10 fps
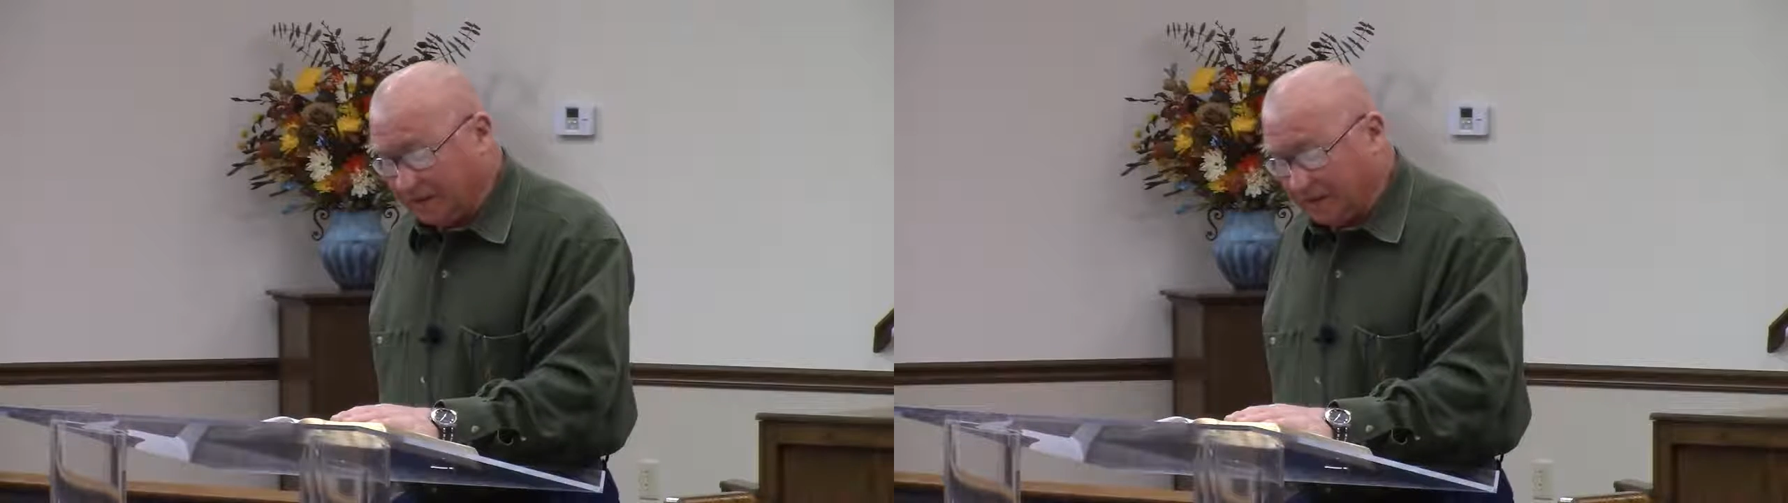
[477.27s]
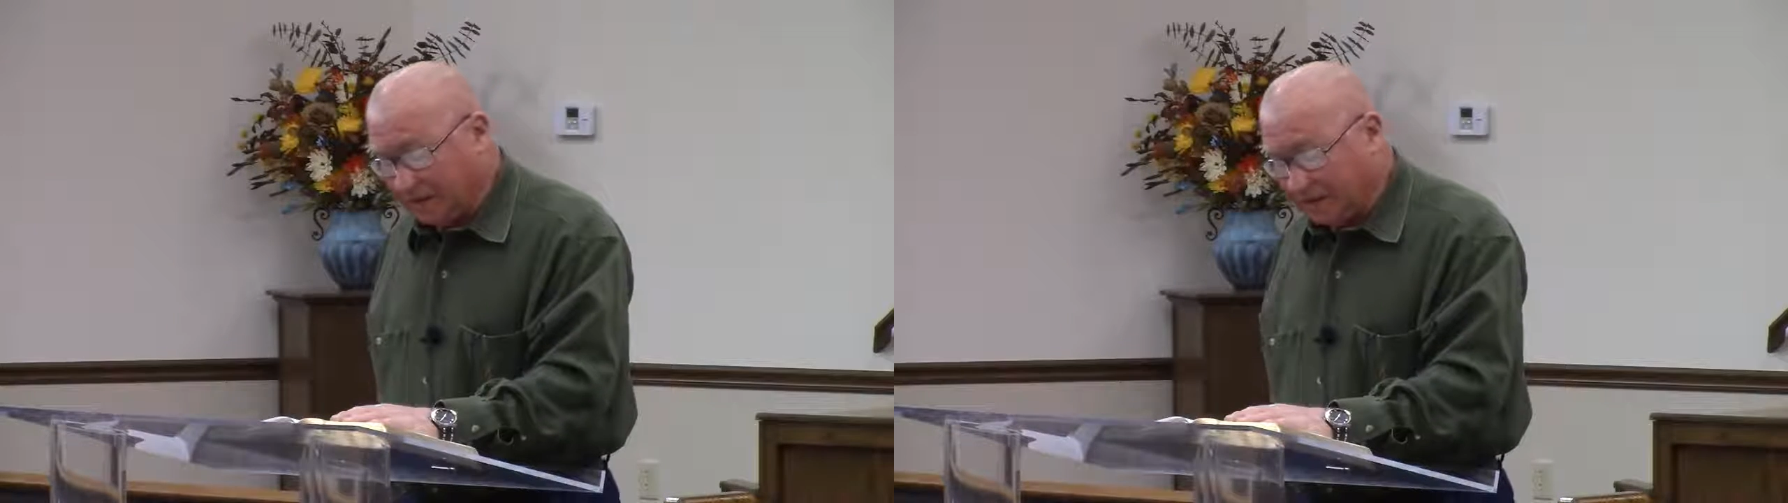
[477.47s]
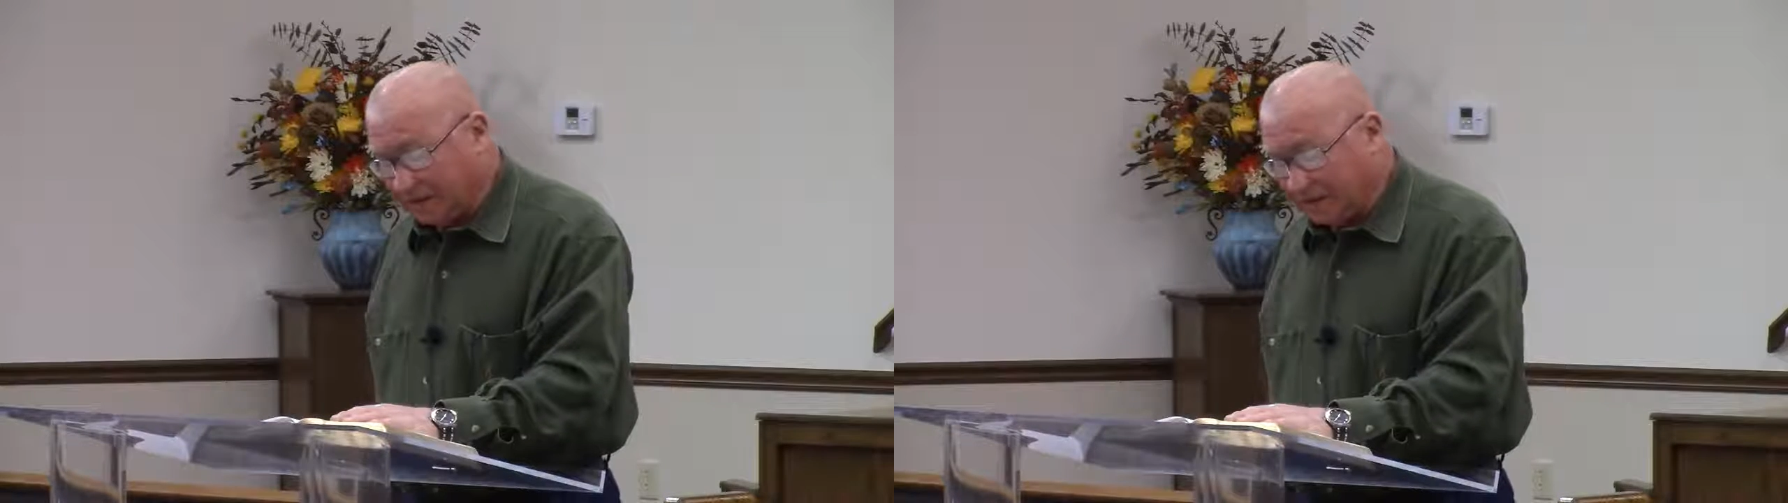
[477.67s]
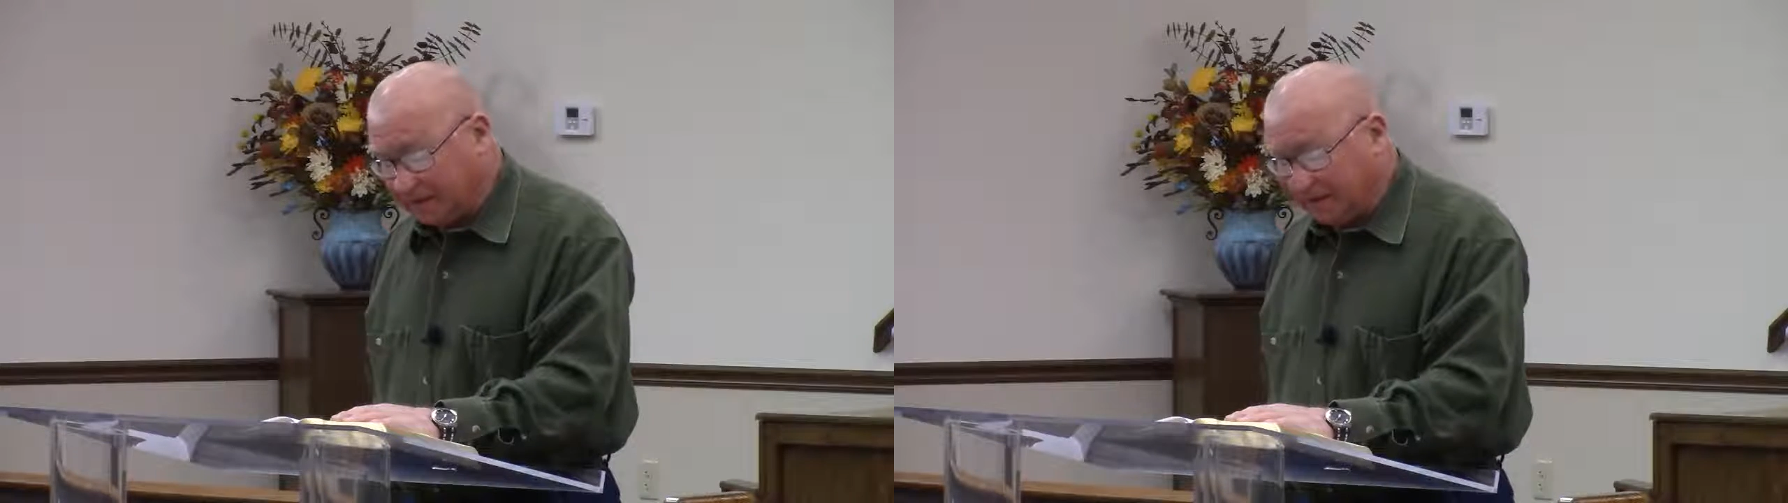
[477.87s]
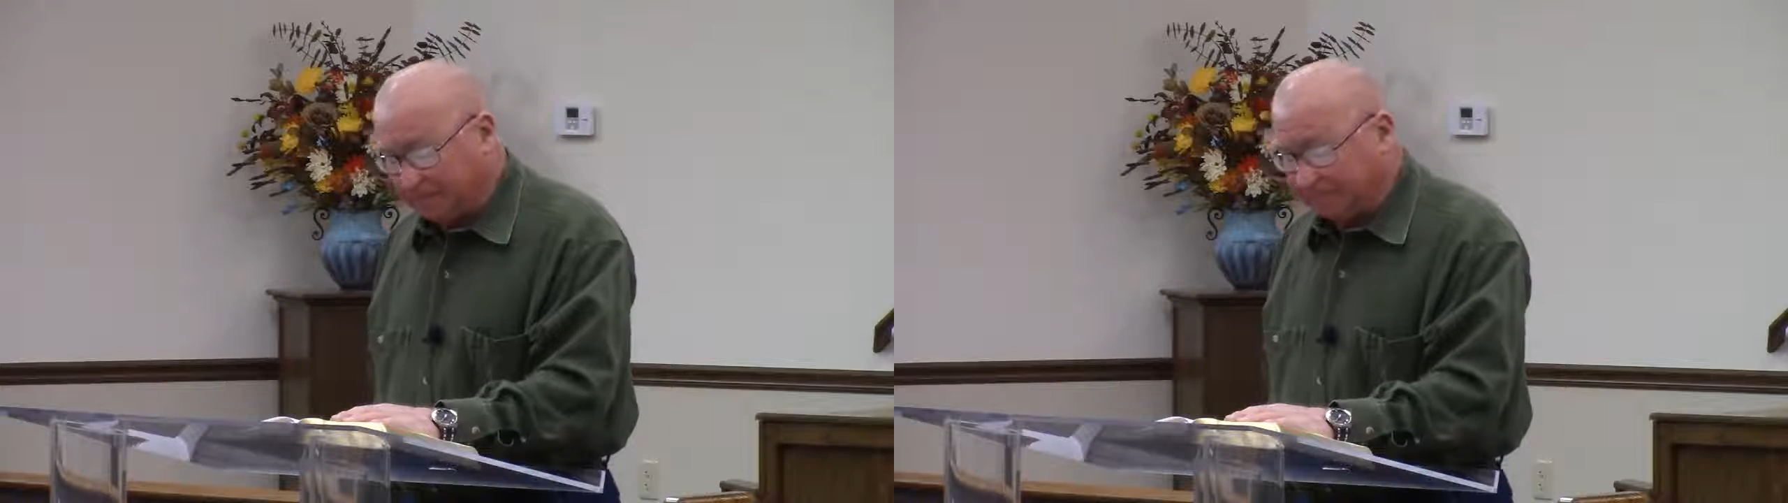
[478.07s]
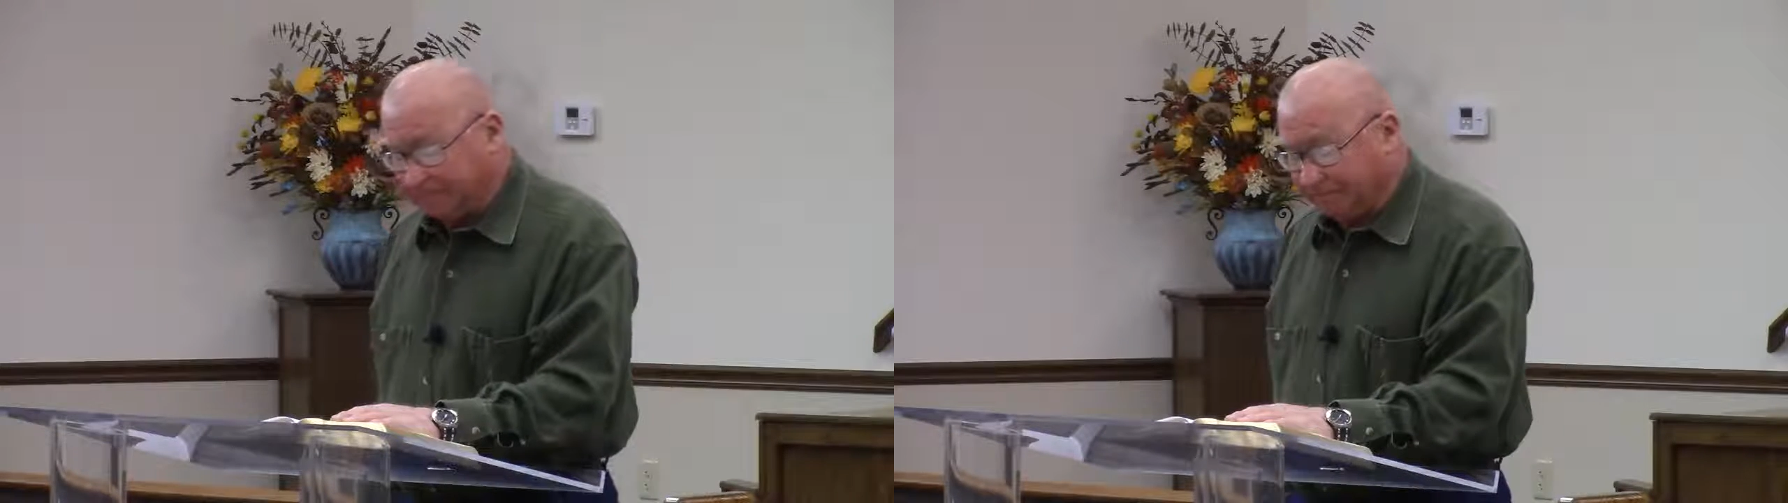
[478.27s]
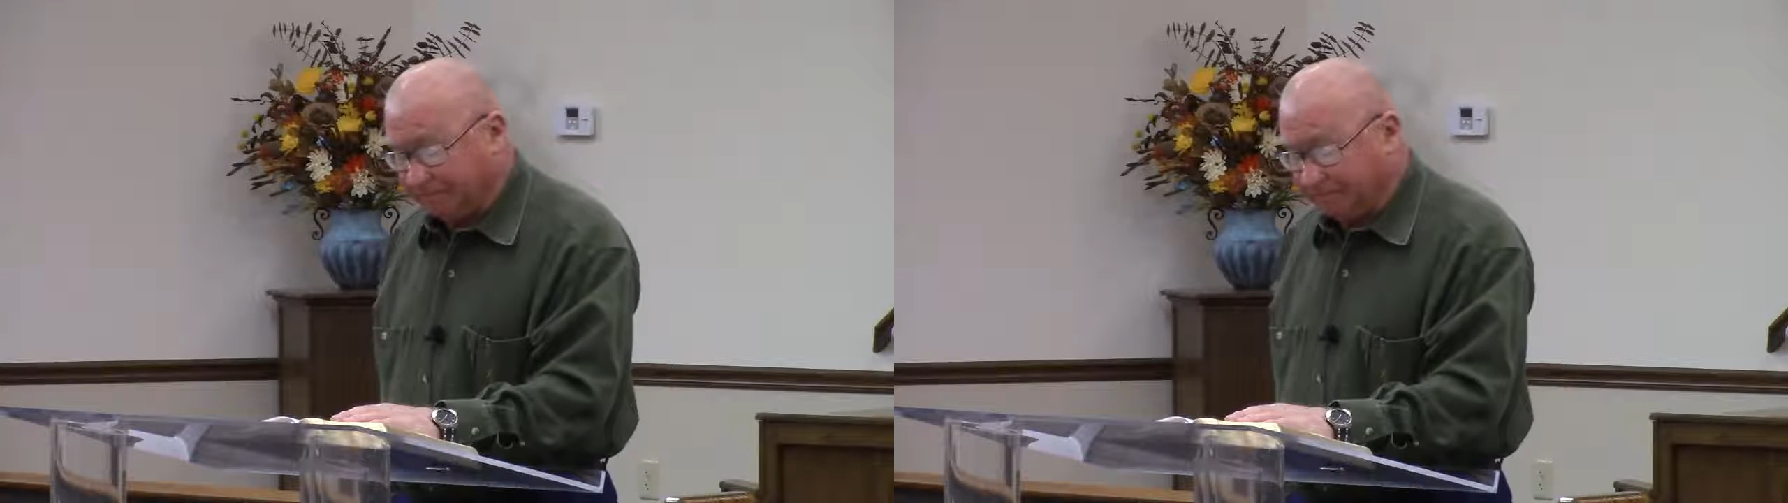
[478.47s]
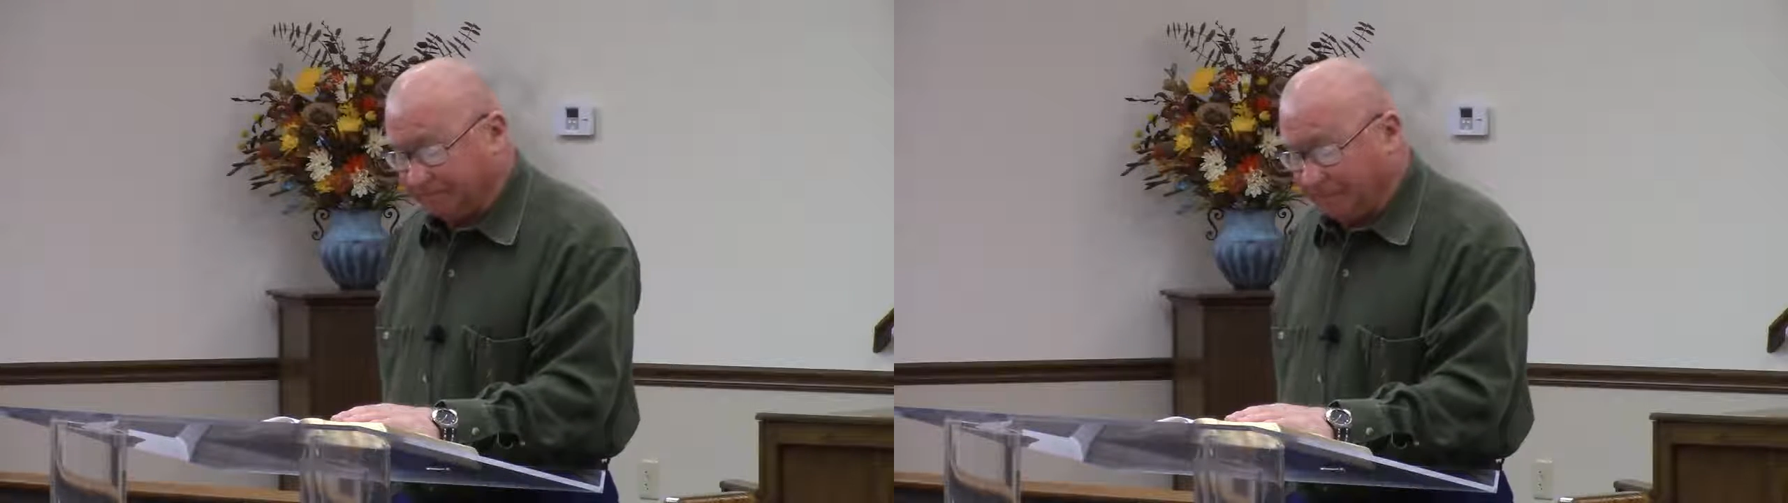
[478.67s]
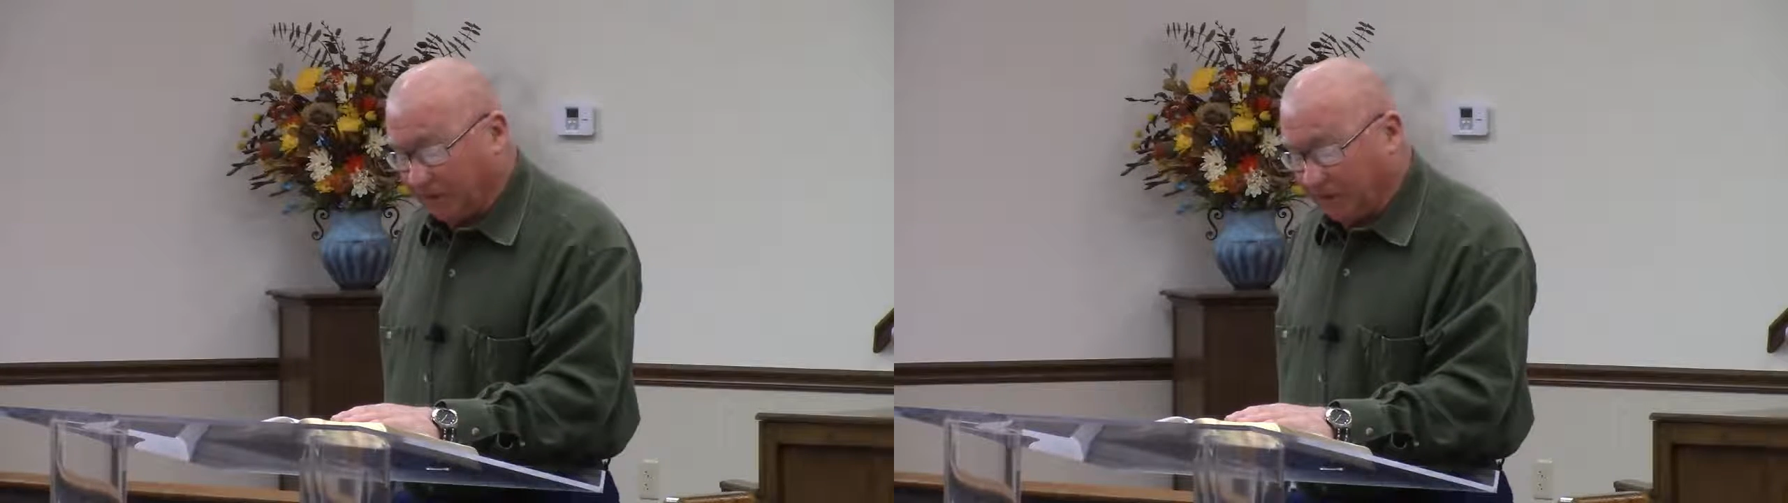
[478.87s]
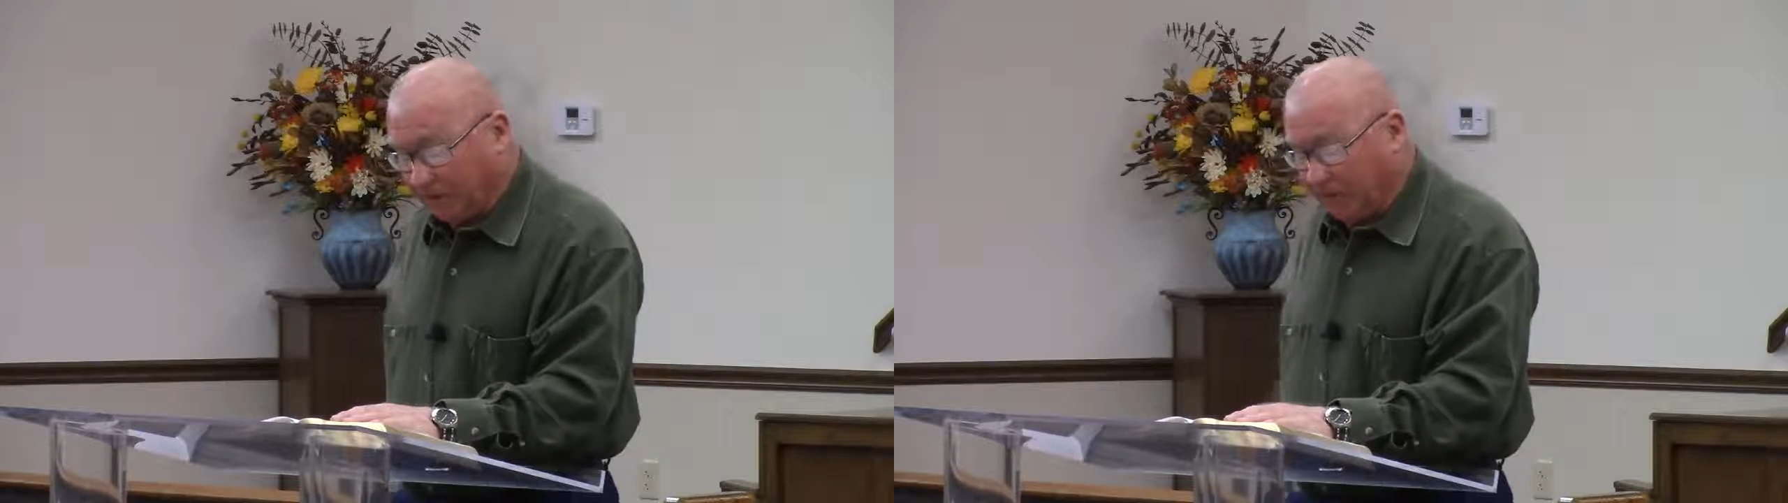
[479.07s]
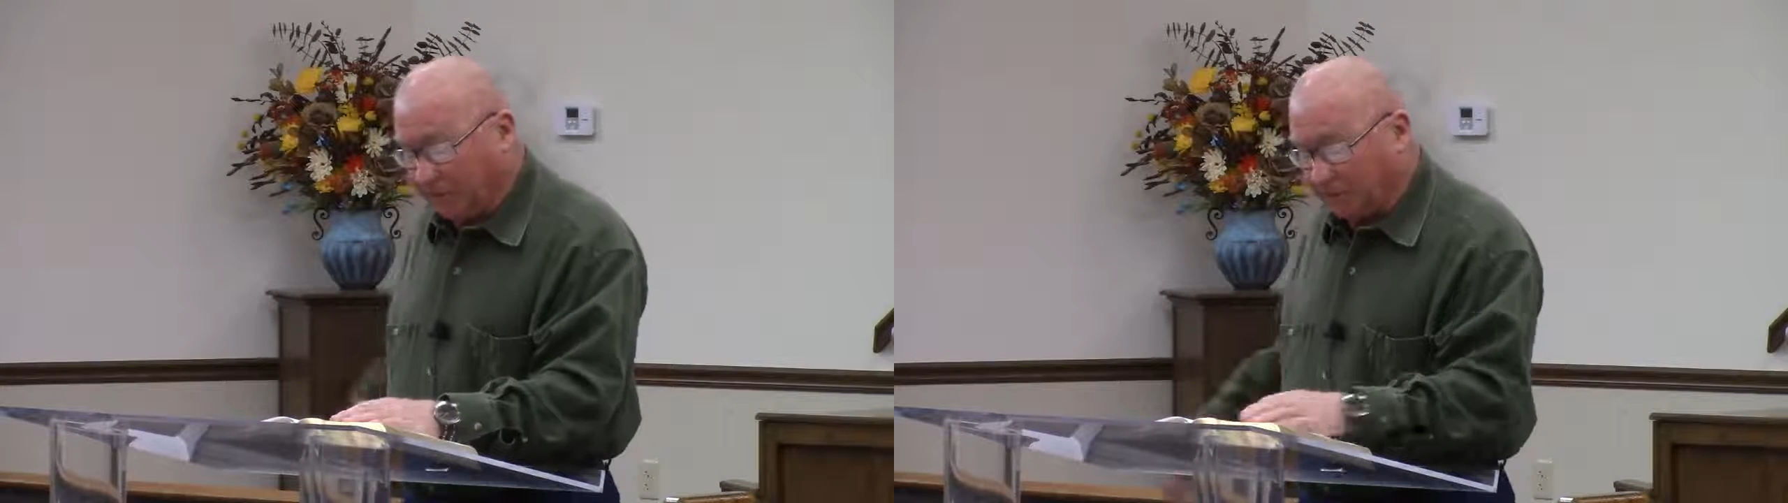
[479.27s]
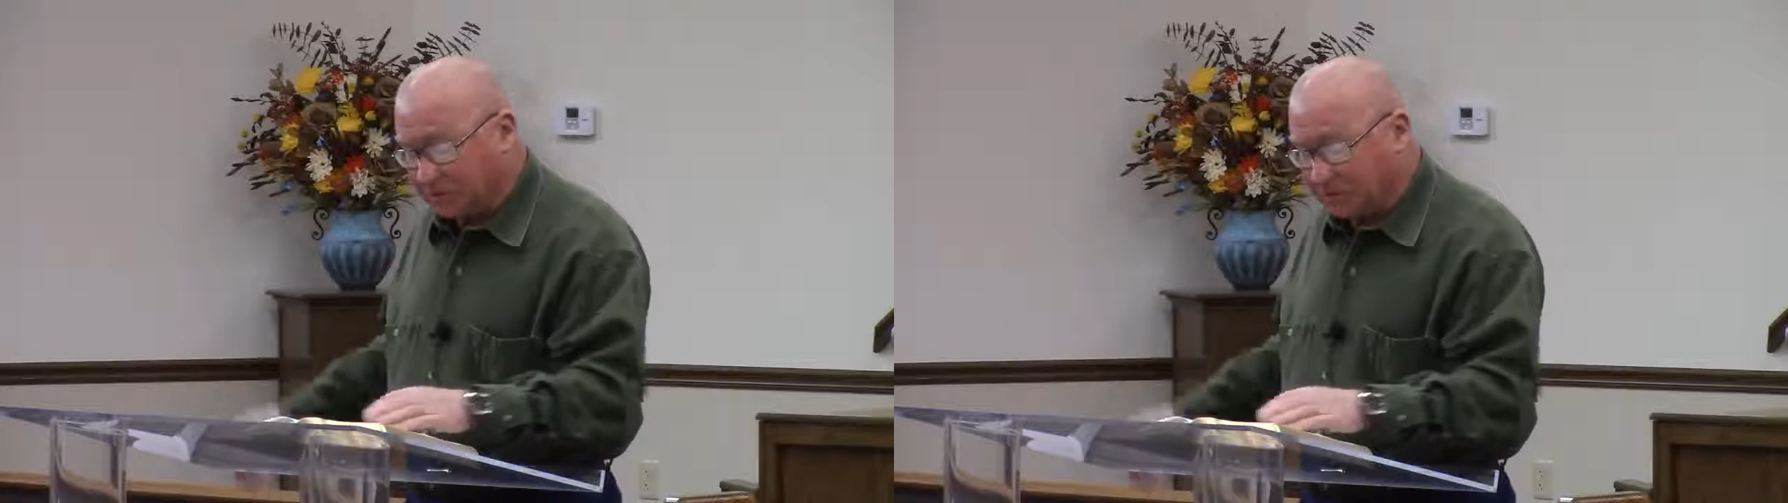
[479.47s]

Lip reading: that the people